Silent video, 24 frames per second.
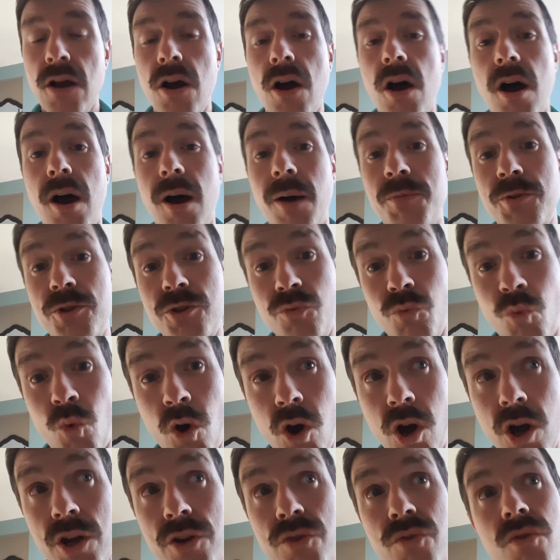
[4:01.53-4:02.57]
option
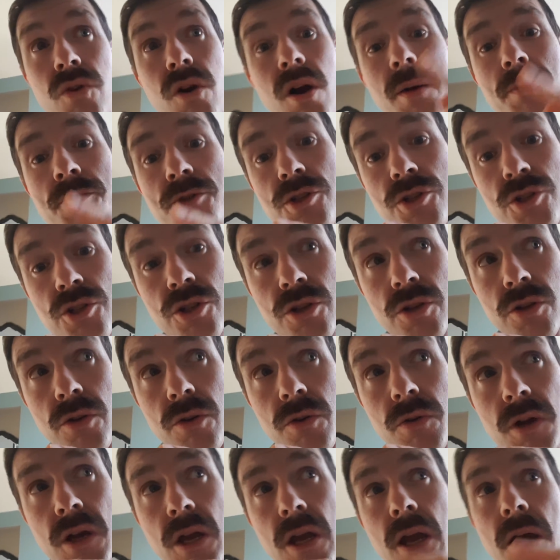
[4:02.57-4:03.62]
1 or option
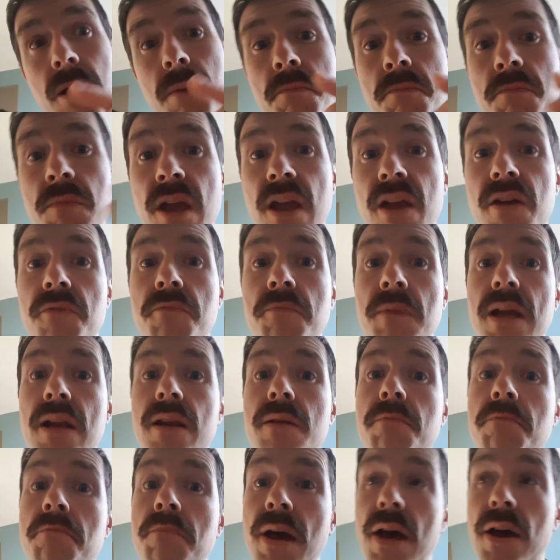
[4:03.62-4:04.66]
2, may have made
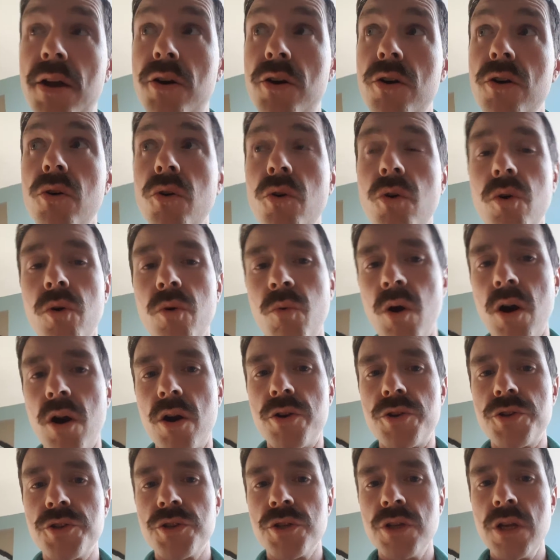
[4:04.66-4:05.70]
it better or
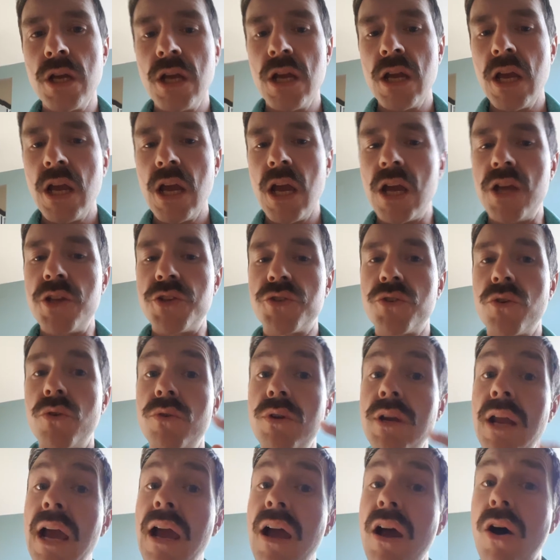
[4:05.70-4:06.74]
worse. And so
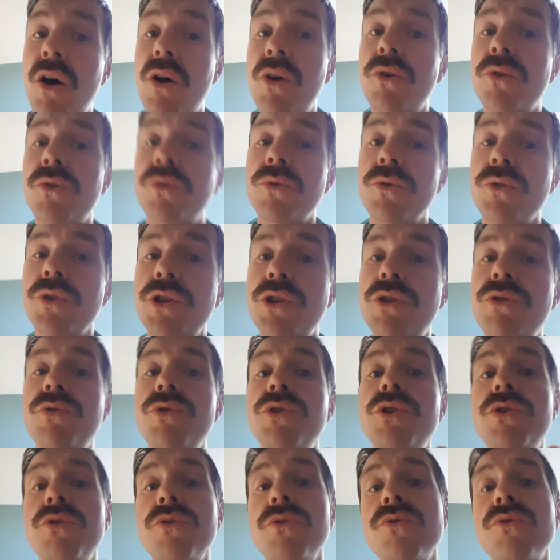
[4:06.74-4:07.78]
now you
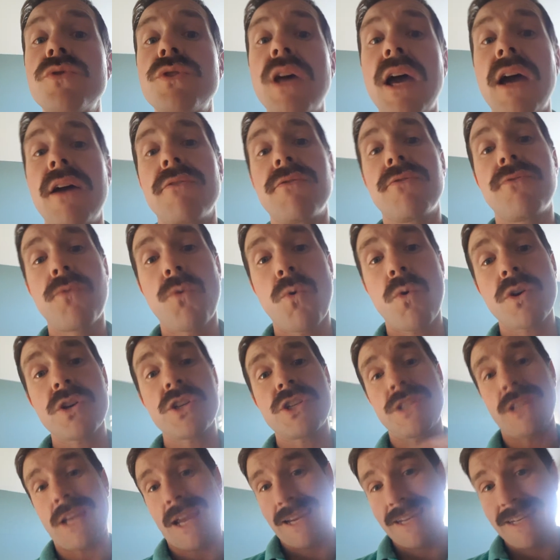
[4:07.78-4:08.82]
use that
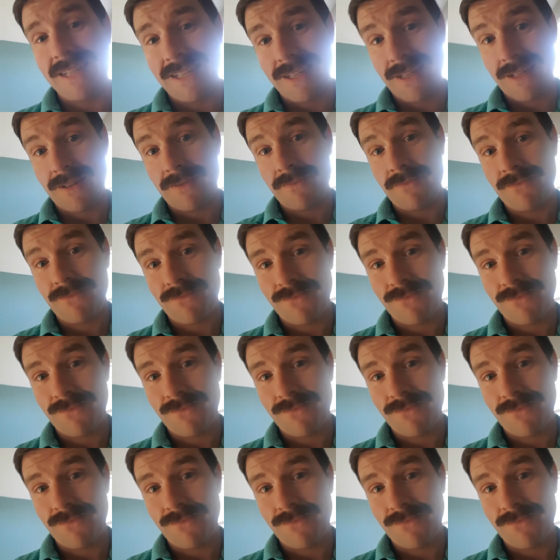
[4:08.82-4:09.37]
foresight